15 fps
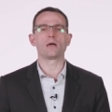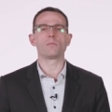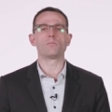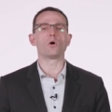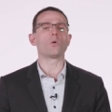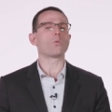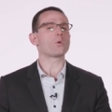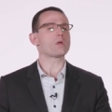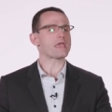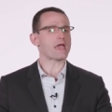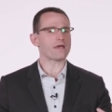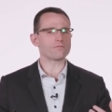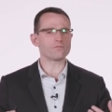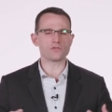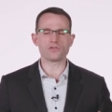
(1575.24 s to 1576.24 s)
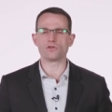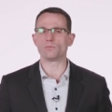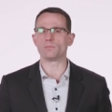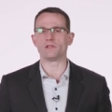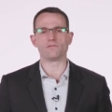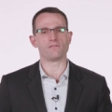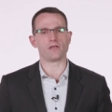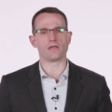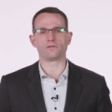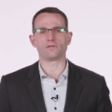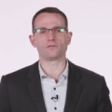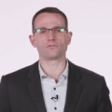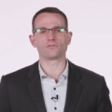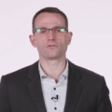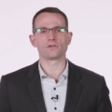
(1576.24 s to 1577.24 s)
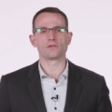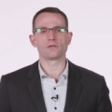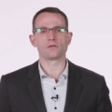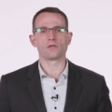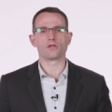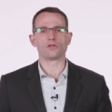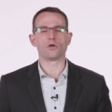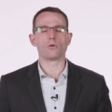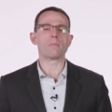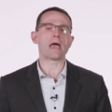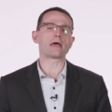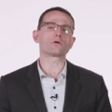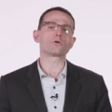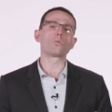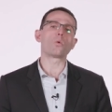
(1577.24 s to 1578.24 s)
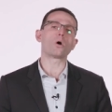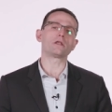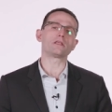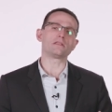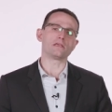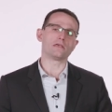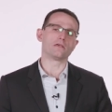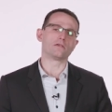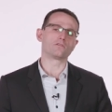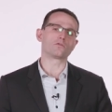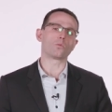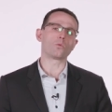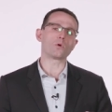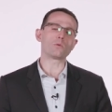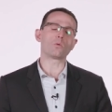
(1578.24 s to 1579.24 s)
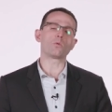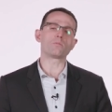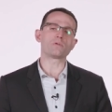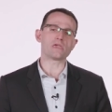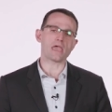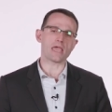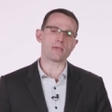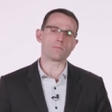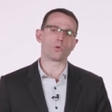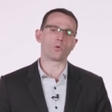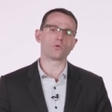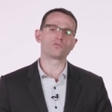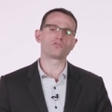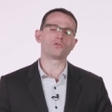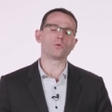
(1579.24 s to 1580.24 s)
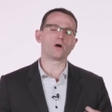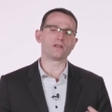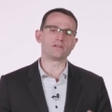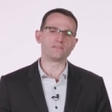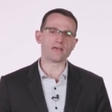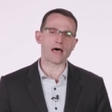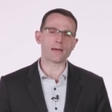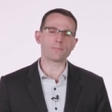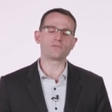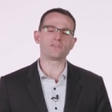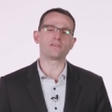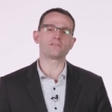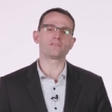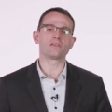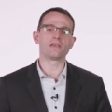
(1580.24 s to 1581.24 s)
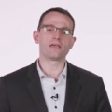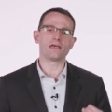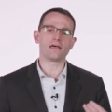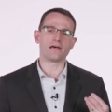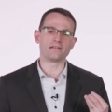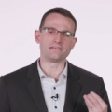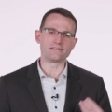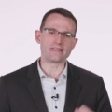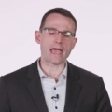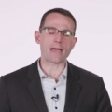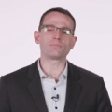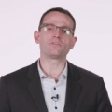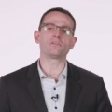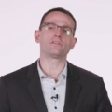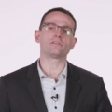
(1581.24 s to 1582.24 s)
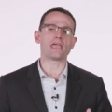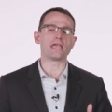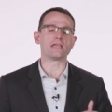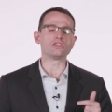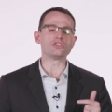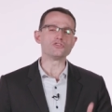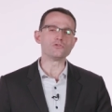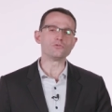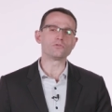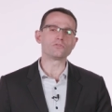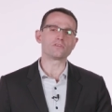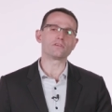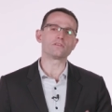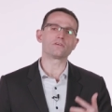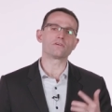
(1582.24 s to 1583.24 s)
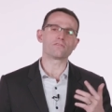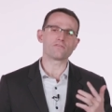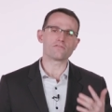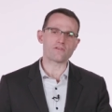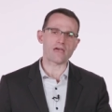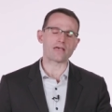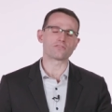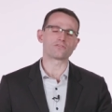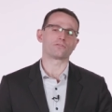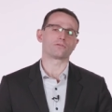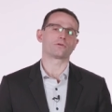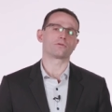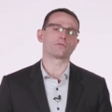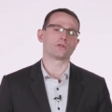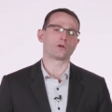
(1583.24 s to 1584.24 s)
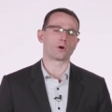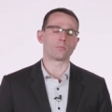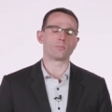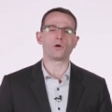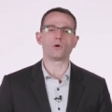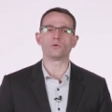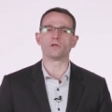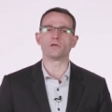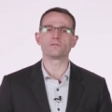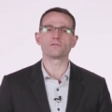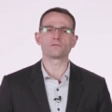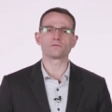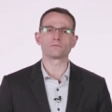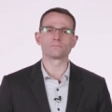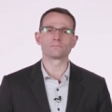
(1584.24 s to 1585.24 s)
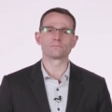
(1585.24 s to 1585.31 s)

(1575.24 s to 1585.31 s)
but we have the human advantage. No matter what it is, we will be able to adopt it, adapt it, and use it faster than our opponents.